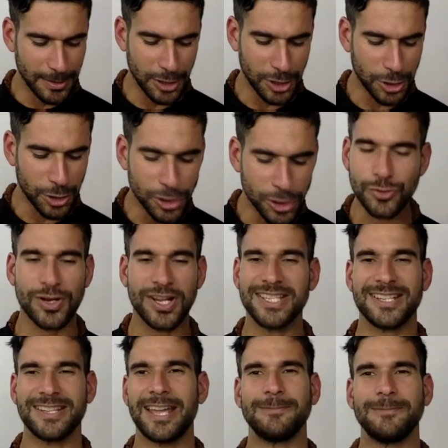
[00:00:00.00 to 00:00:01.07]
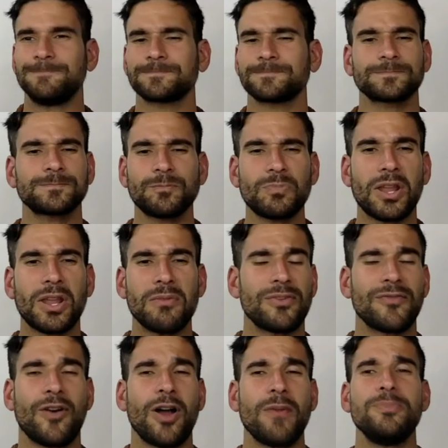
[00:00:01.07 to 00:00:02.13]
The huge trees, and they
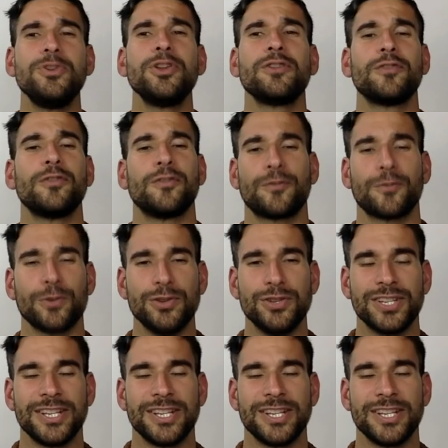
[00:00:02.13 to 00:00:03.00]
provide beautiful fruit.